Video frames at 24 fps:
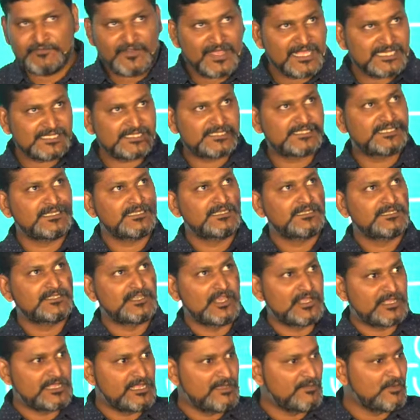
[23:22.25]
The
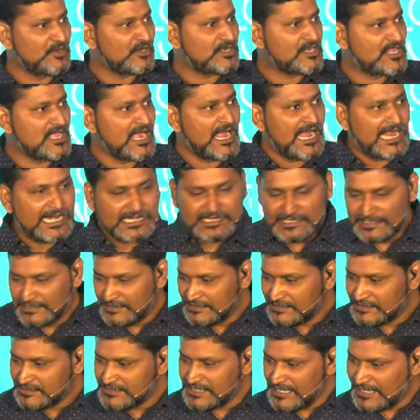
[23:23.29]
first, talking about
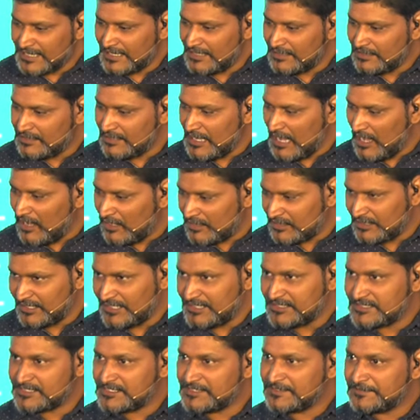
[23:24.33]
God, second,
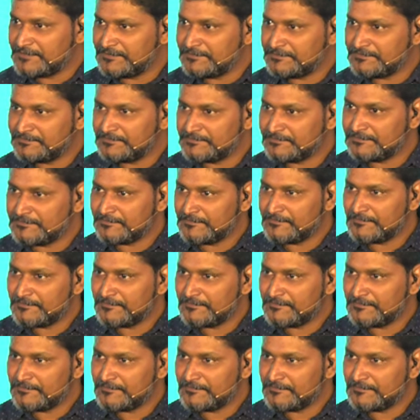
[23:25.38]
our needs.